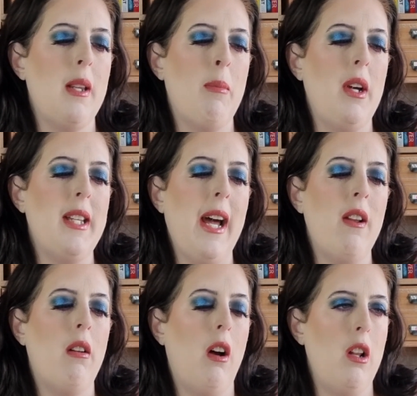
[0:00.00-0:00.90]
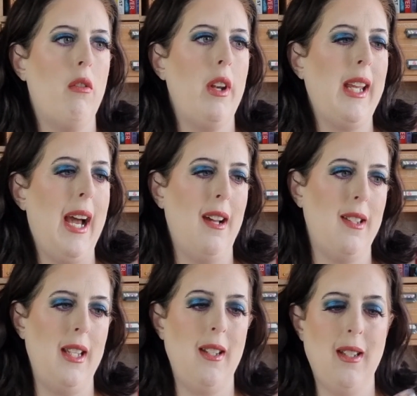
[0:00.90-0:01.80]
niacinamide and
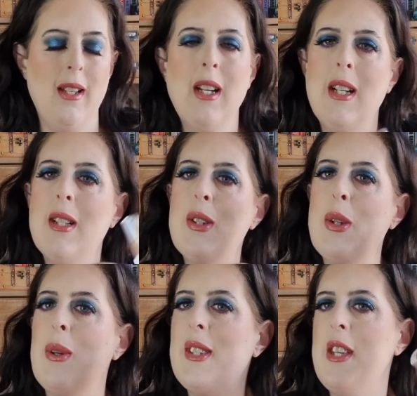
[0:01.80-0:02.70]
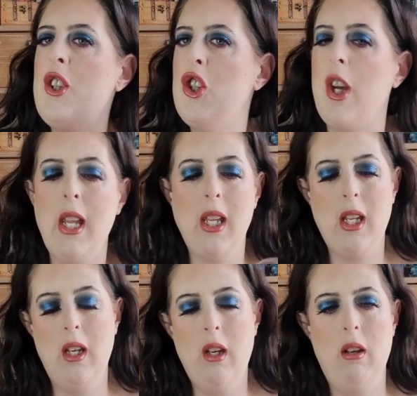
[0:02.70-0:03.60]
hyaluronic acid. So it says
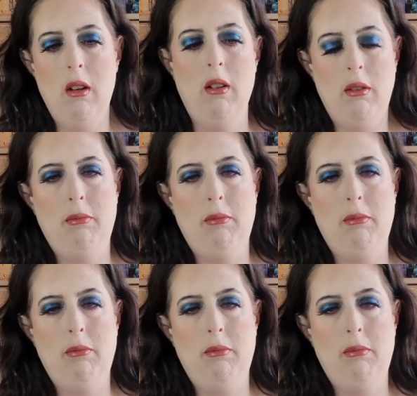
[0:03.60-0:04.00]
shake.